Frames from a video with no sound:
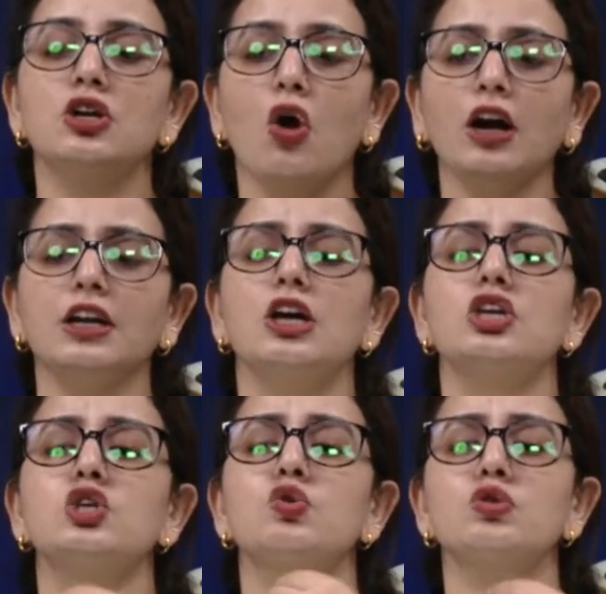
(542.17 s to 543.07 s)
are not
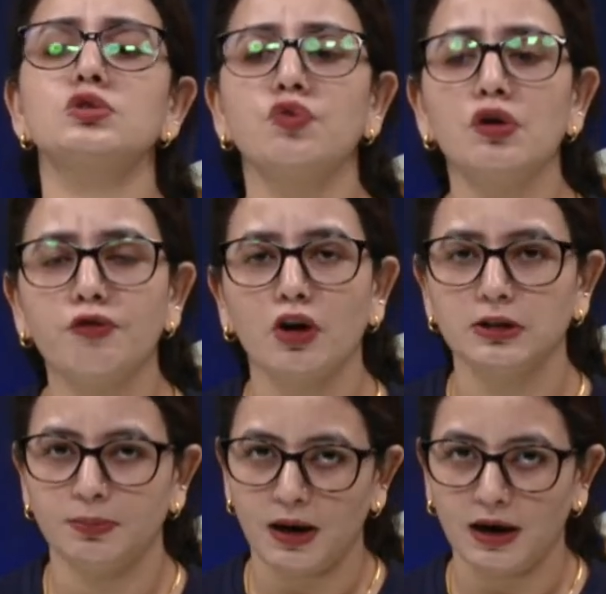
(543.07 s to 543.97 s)
useful for
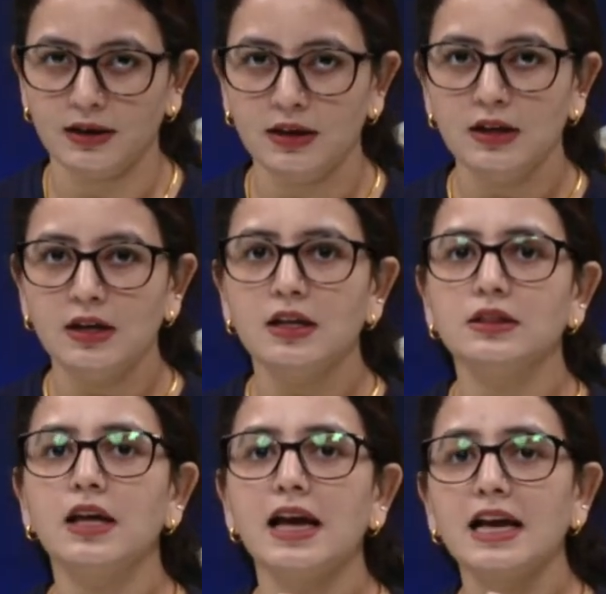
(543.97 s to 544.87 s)
the plant.
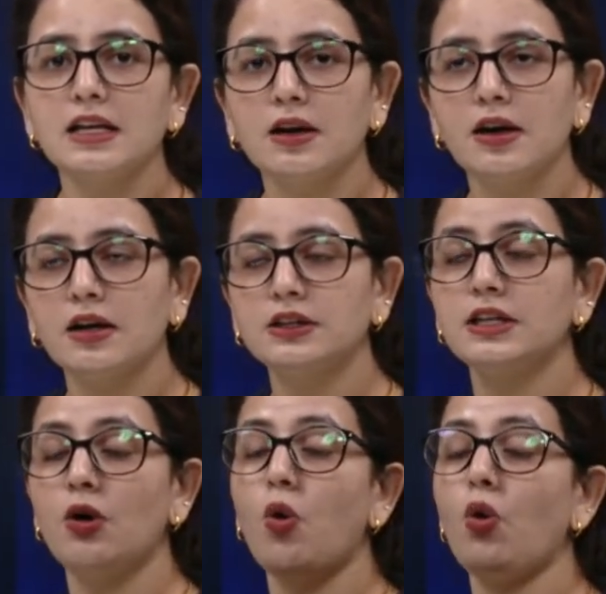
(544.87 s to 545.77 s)

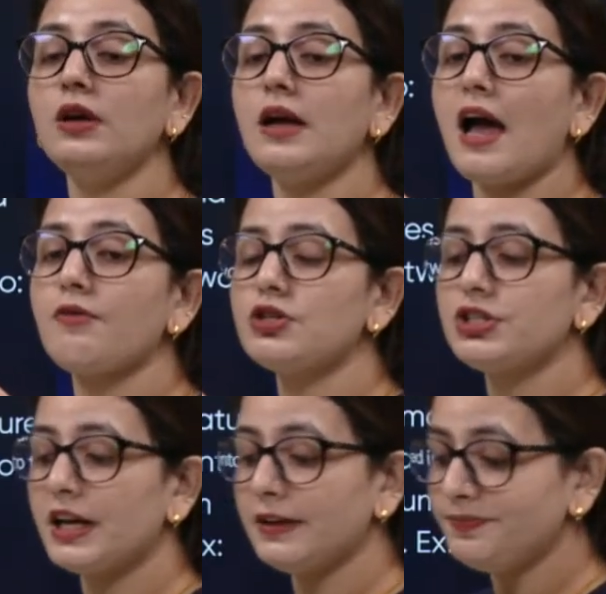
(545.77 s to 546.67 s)
The whole, I would
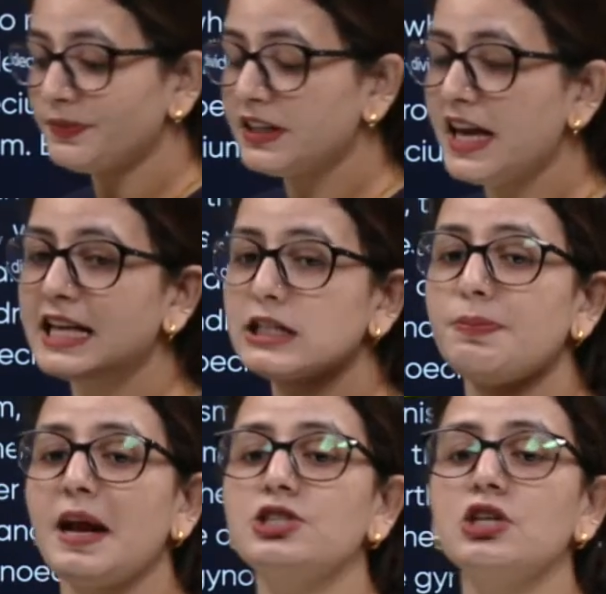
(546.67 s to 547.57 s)
say, the
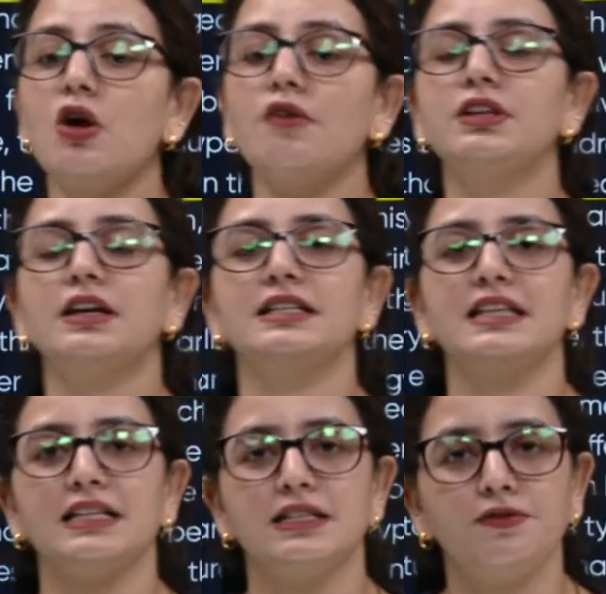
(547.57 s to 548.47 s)
expression of the
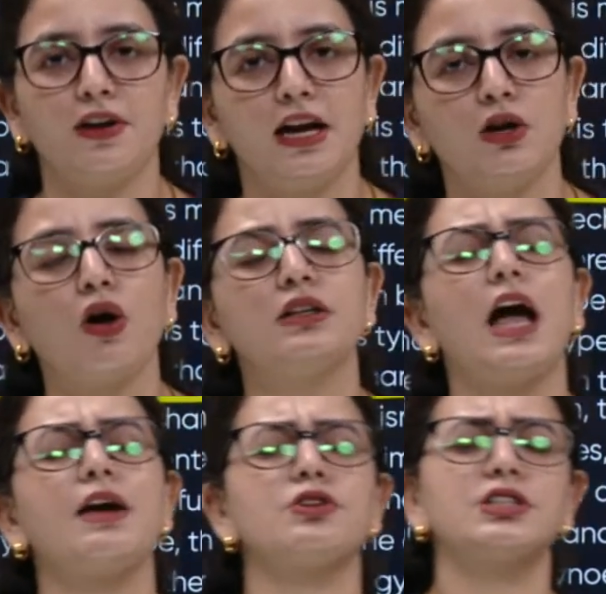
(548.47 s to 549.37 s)
recessive trait, or
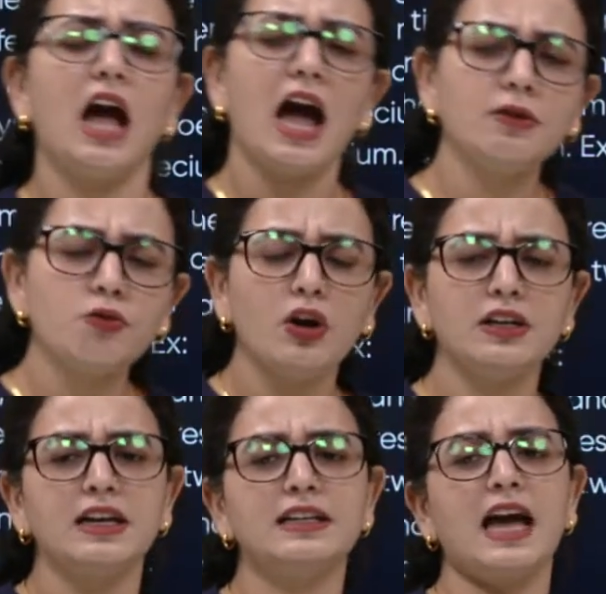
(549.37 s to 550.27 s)
I would say
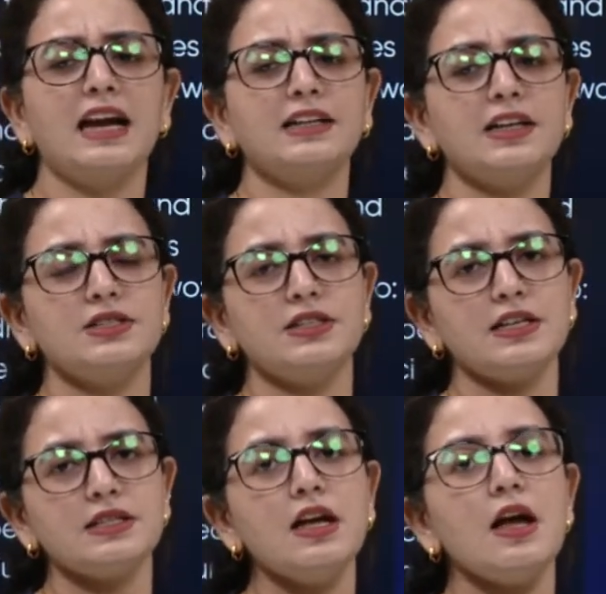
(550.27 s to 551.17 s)
unwanted
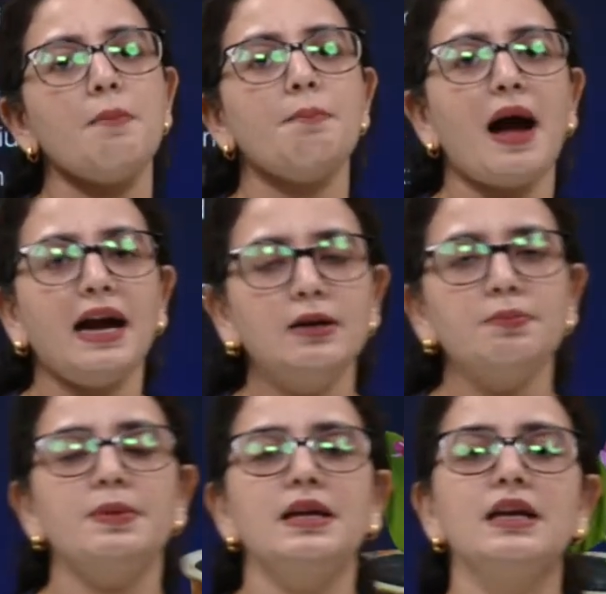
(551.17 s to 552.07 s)
characteristics,
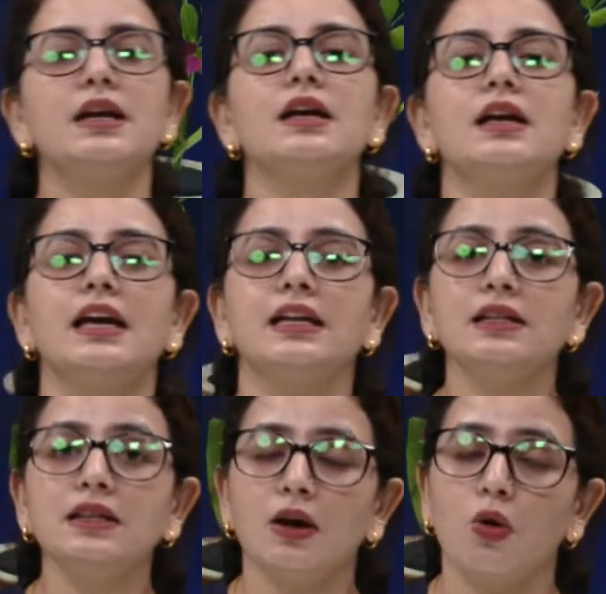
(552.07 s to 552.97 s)
might be
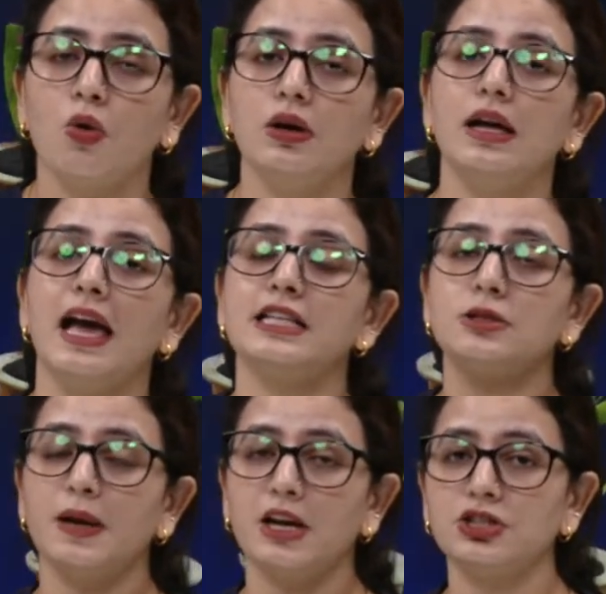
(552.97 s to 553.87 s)
in the whole
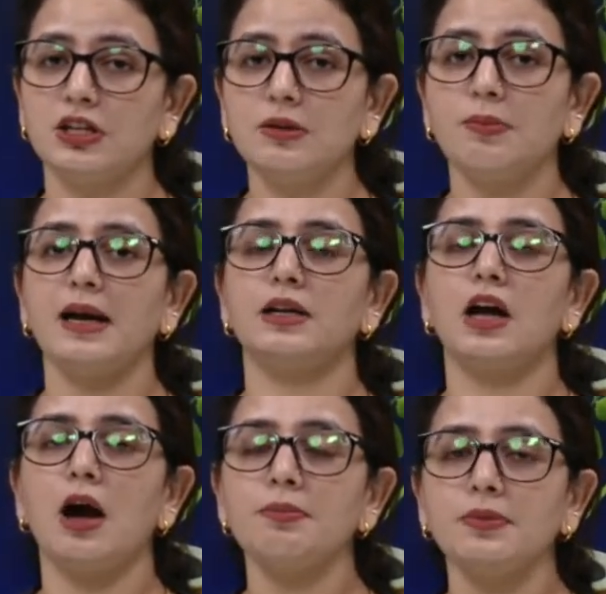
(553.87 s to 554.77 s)
expression, might
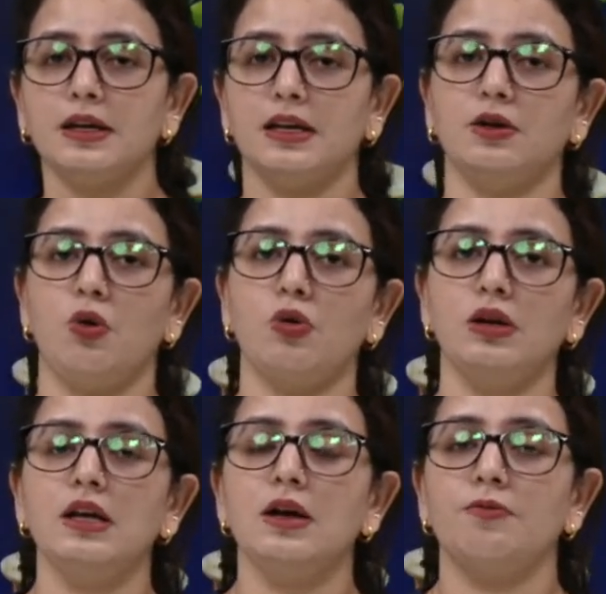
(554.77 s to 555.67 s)
come in
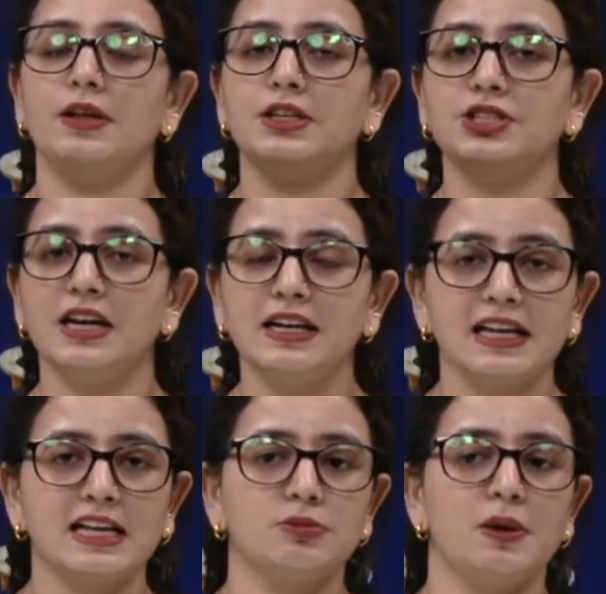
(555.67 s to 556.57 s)
whole when the
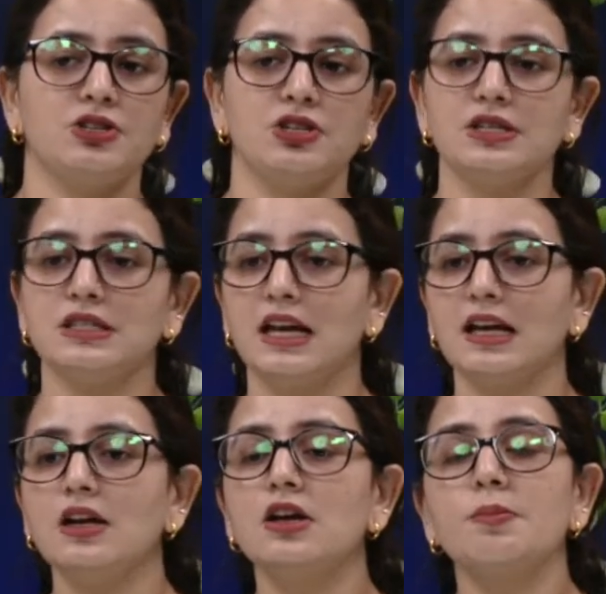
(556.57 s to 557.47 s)
genetic expression is
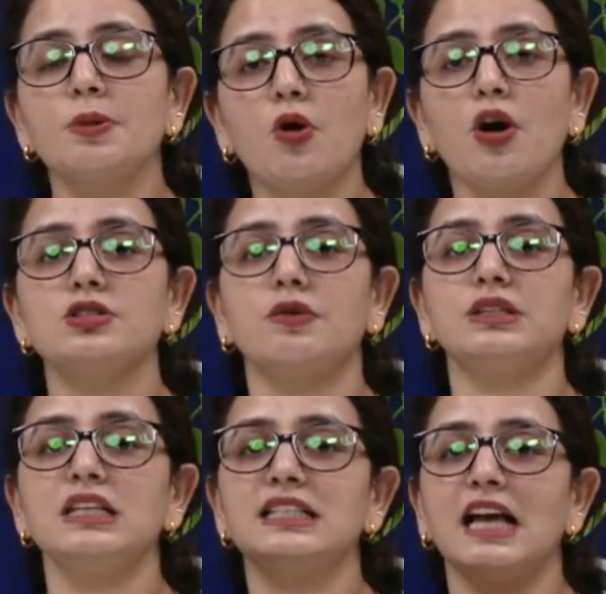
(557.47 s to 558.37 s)
there, because
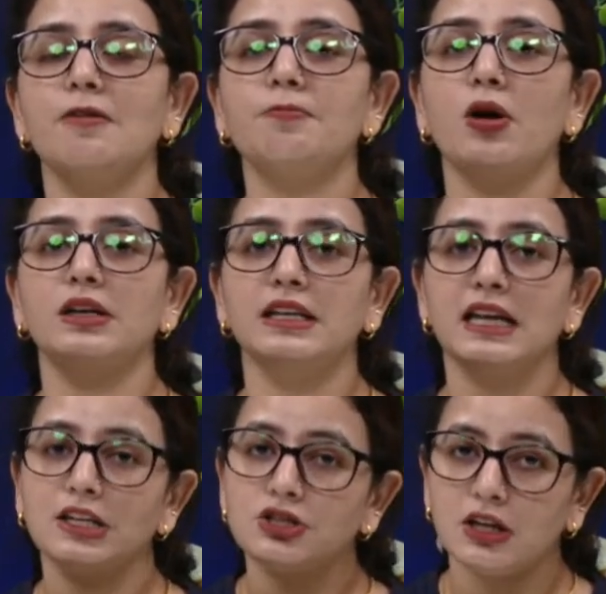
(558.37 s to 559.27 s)
of the
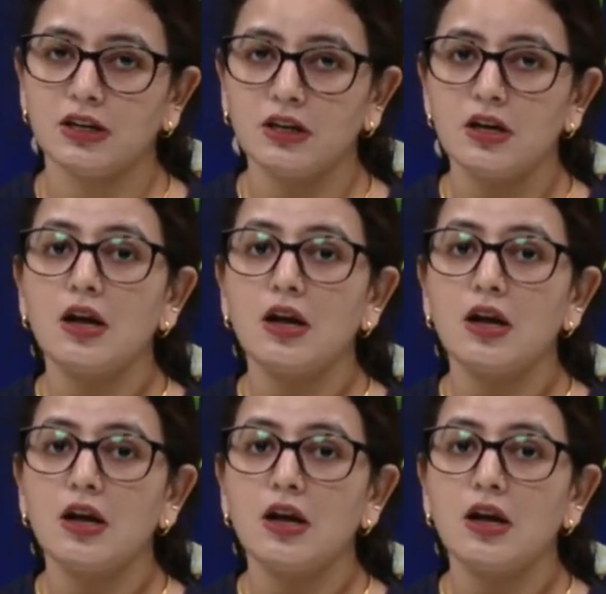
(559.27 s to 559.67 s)
self-pollination.